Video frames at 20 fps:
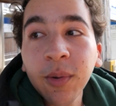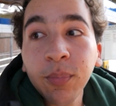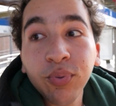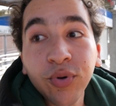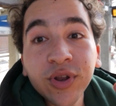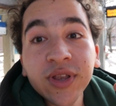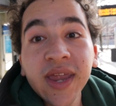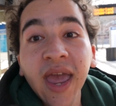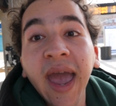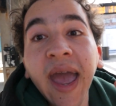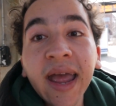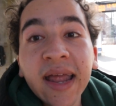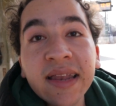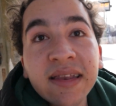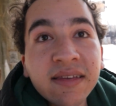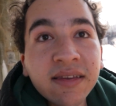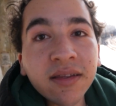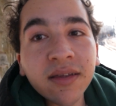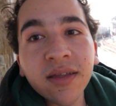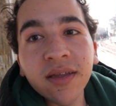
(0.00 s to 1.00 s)
a
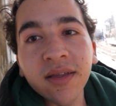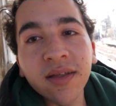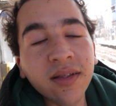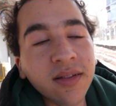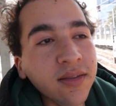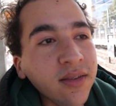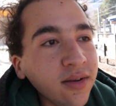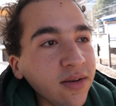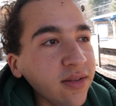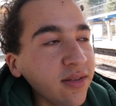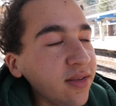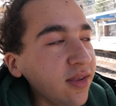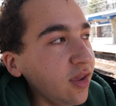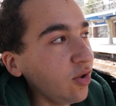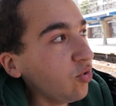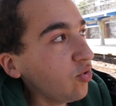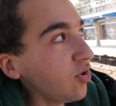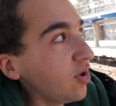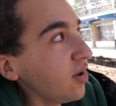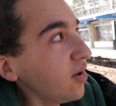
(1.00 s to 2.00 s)
pretend little
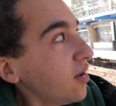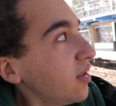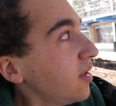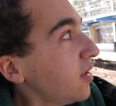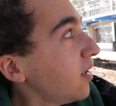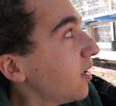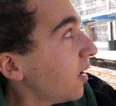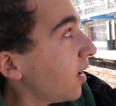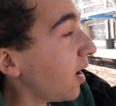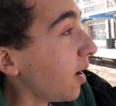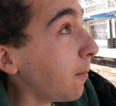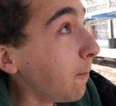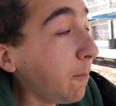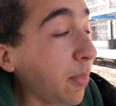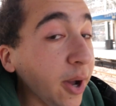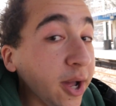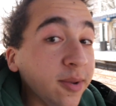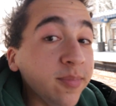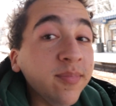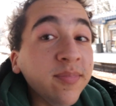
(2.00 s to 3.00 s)
station,
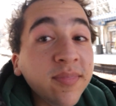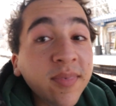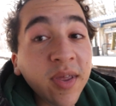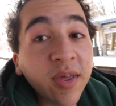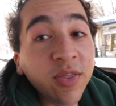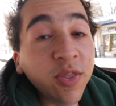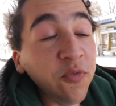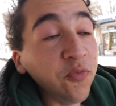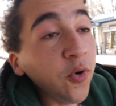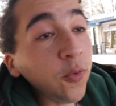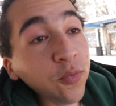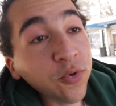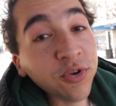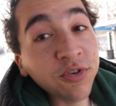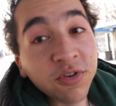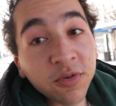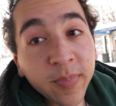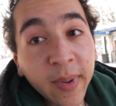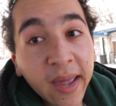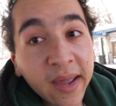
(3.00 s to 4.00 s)
but the
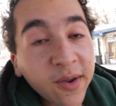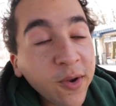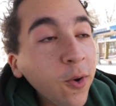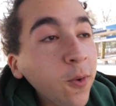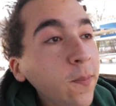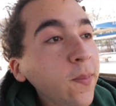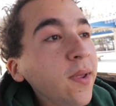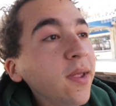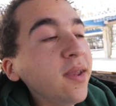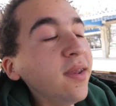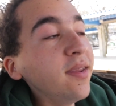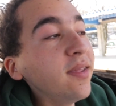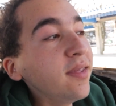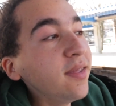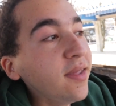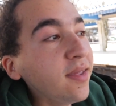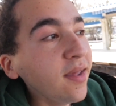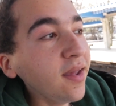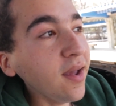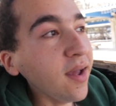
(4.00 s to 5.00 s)
footbridge is back open,
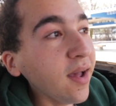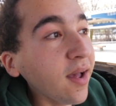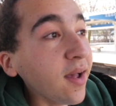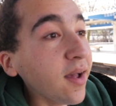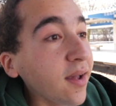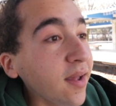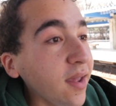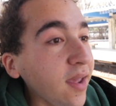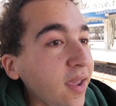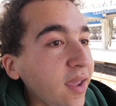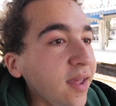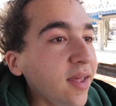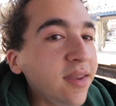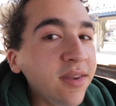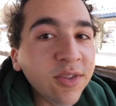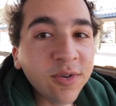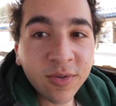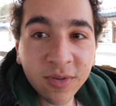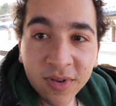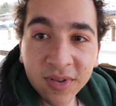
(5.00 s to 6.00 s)

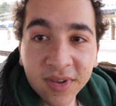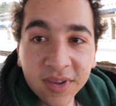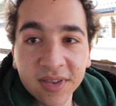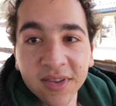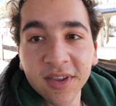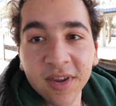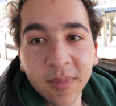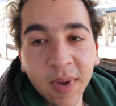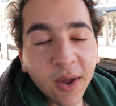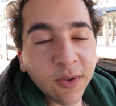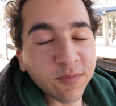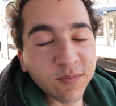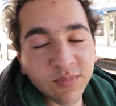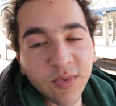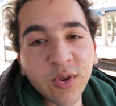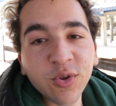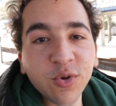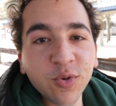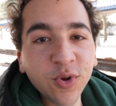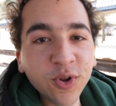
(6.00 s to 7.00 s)
and there's a decent amount
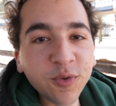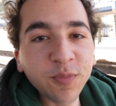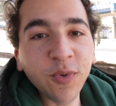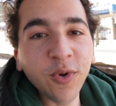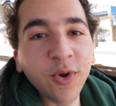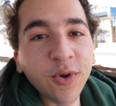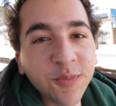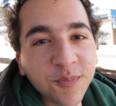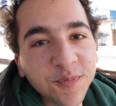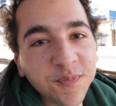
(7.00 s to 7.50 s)
to explore.